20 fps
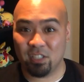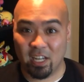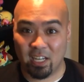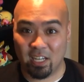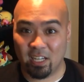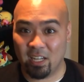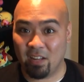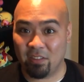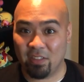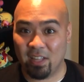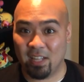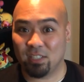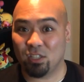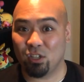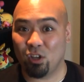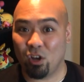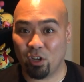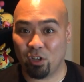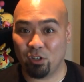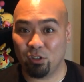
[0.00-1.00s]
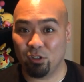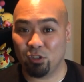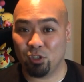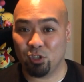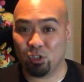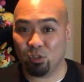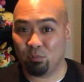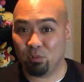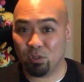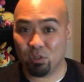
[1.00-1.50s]
checking out that song on
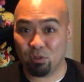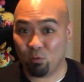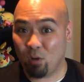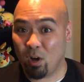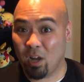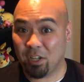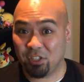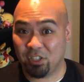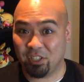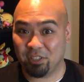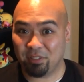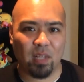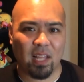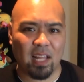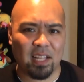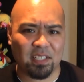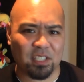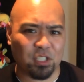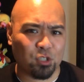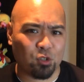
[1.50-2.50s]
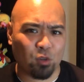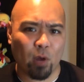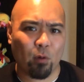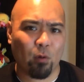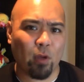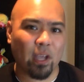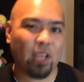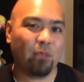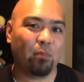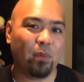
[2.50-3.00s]
YouTube. You can watch it. But lastly, do I
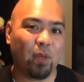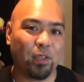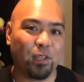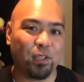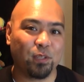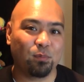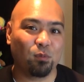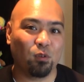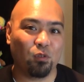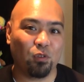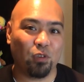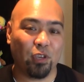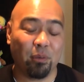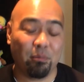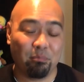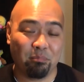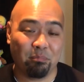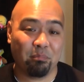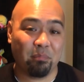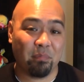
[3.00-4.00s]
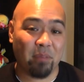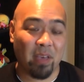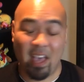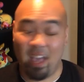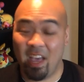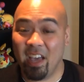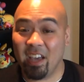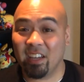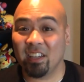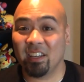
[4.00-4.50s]
recommend this movie?
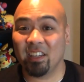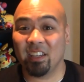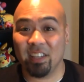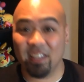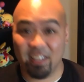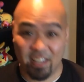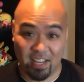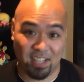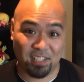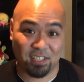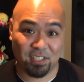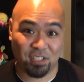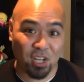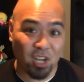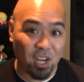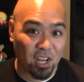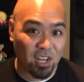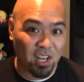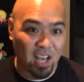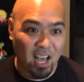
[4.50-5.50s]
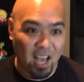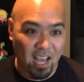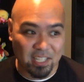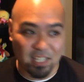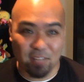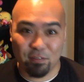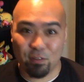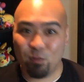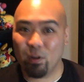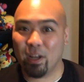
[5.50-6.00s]
Heck yes. I
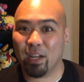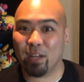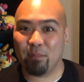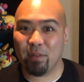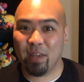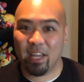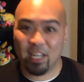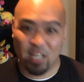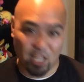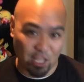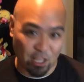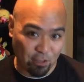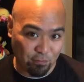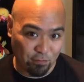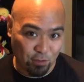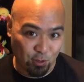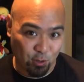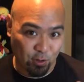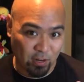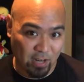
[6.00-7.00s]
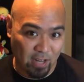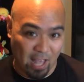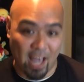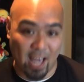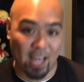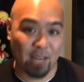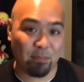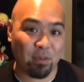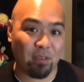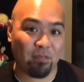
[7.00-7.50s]
definitely recommend if you're an
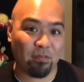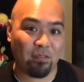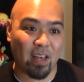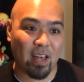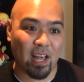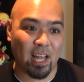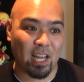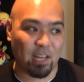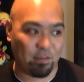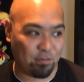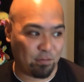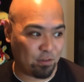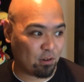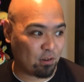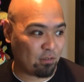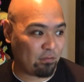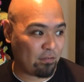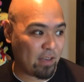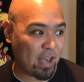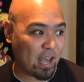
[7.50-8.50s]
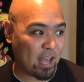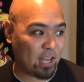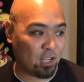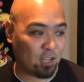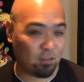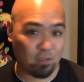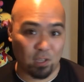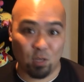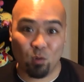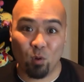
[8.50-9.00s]
anime fan, if you're a fan
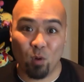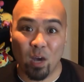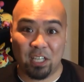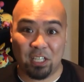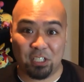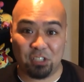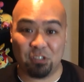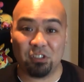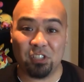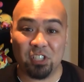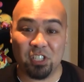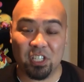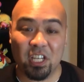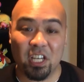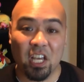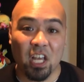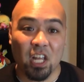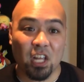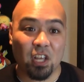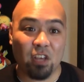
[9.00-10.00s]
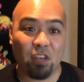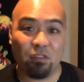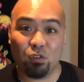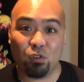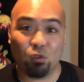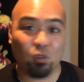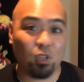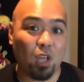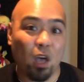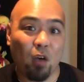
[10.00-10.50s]
of Iwai Shunji, if
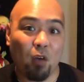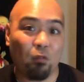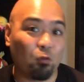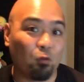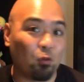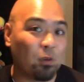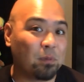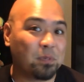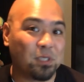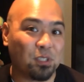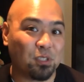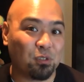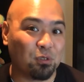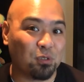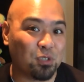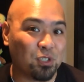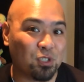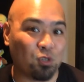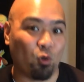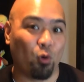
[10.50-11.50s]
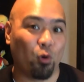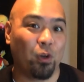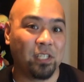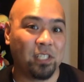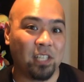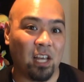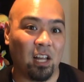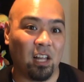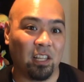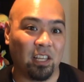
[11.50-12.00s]
you love whimsical
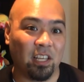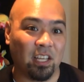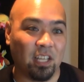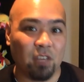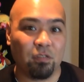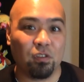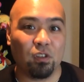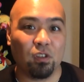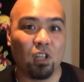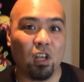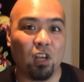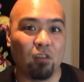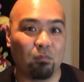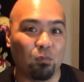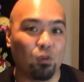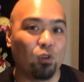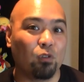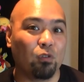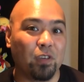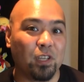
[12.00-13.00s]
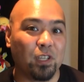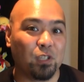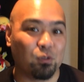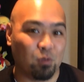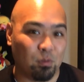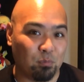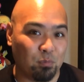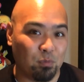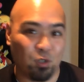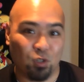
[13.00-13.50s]
storytelling, if you love movies
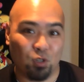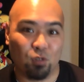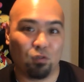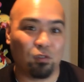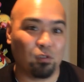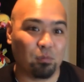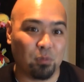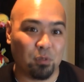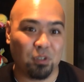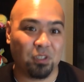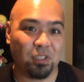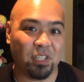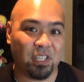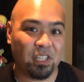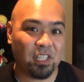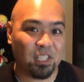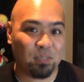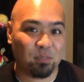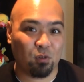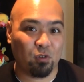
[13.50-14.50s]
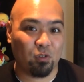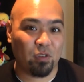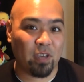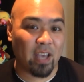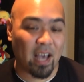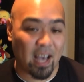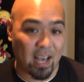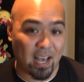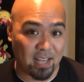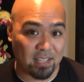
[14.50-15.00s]
with beautiful music, this movie
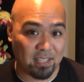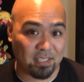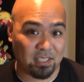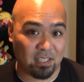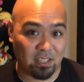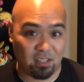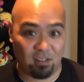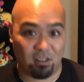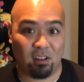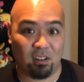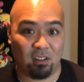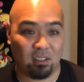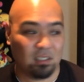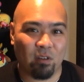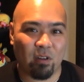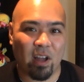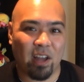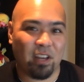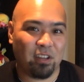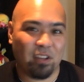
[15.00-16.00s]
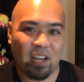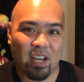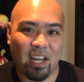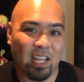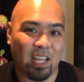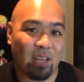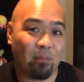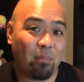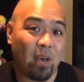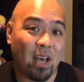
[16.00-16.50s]
has it all. Granted, you
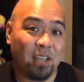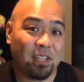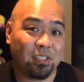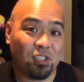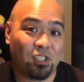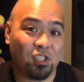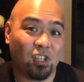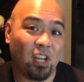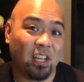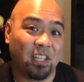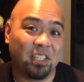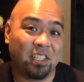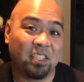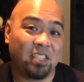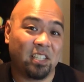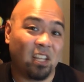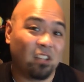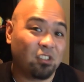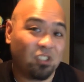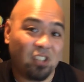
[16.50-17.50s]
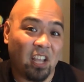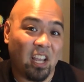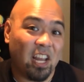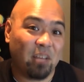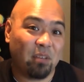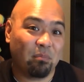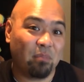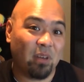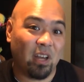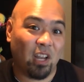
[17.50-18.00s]
gotta get past the shoddy cel
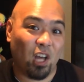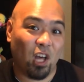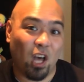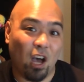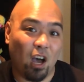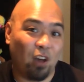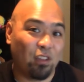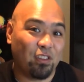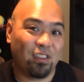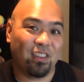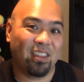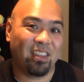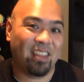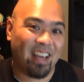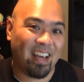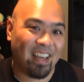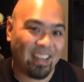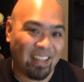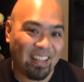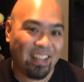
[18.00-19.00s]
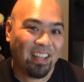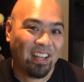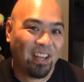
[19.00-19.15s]
shading, but other than that,